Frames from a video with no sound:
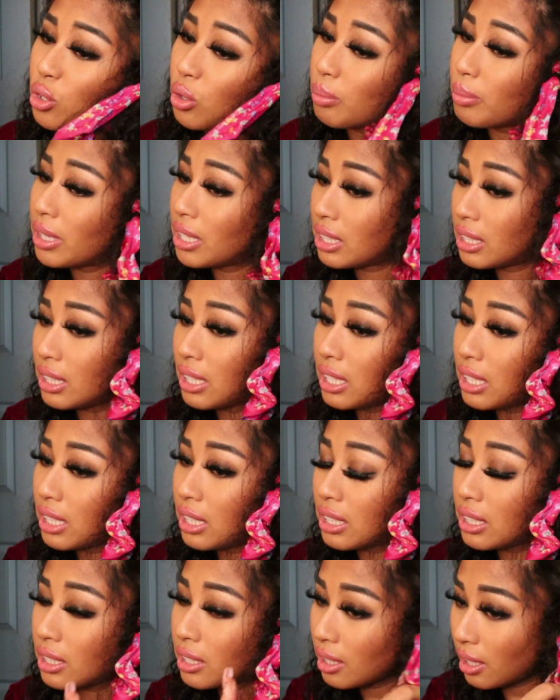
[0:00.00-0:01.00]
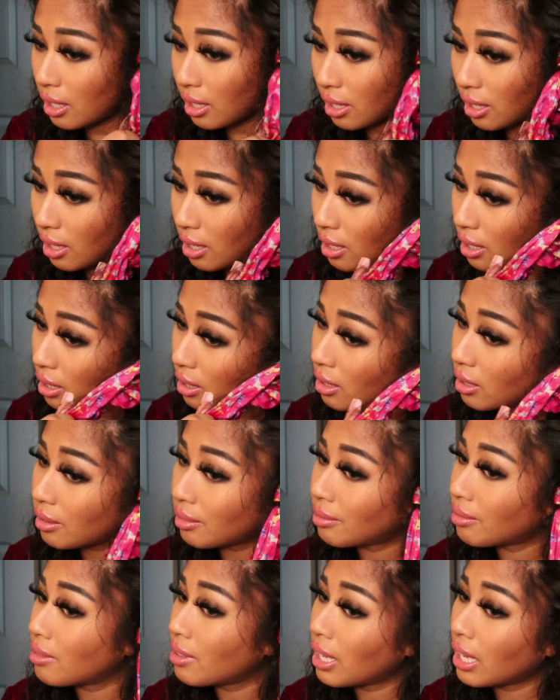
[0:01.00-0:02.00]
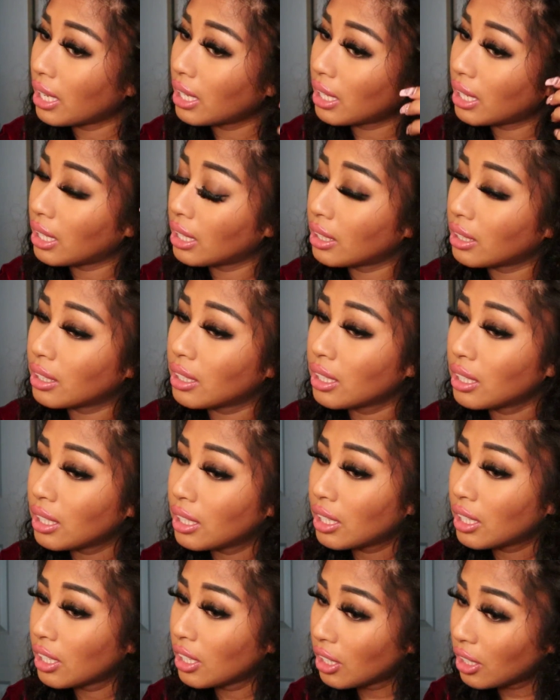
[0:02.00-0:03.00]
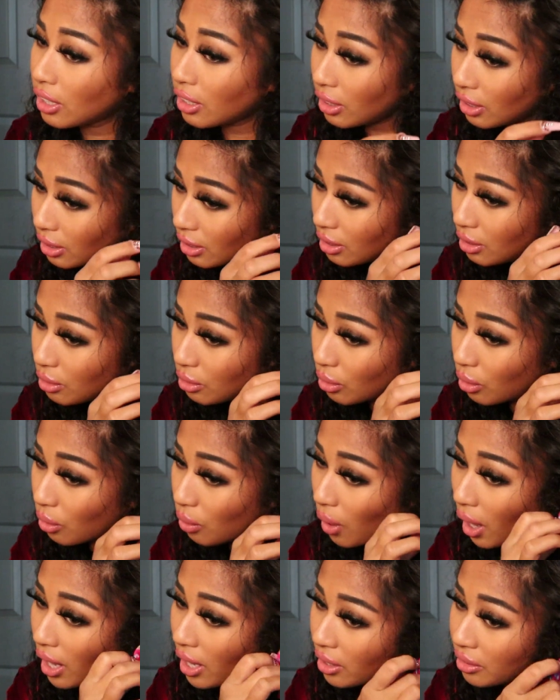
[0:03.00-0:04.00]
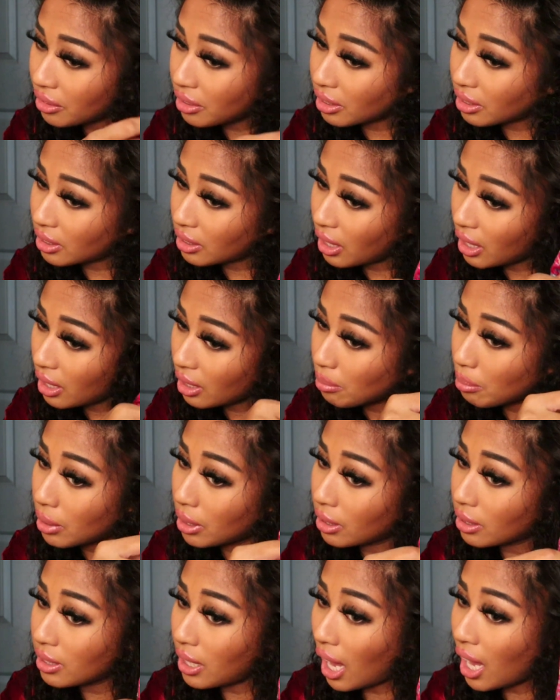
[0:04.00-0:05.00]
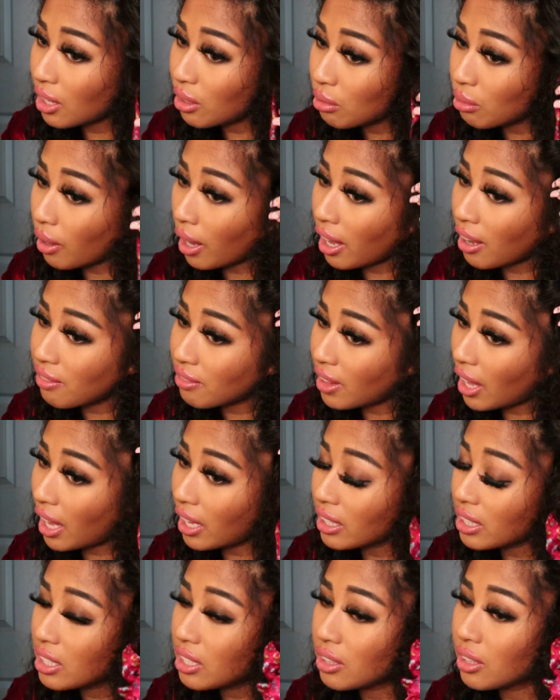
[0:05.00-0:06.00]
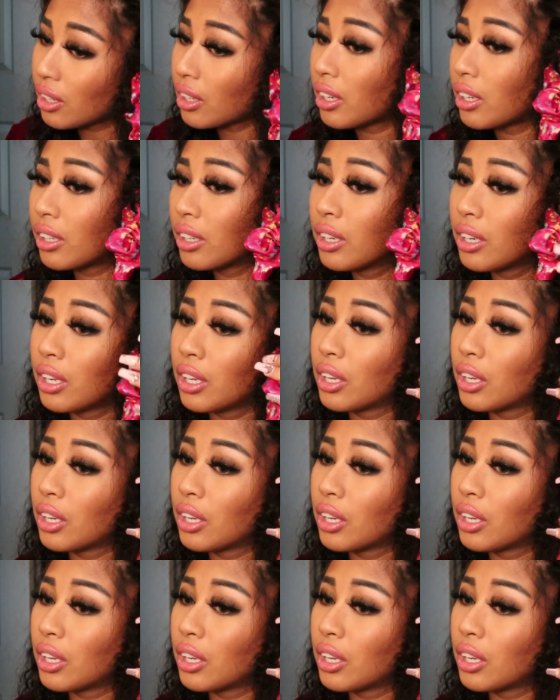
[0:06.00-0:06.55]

your business, then, you know, I understand, because I don't have that either.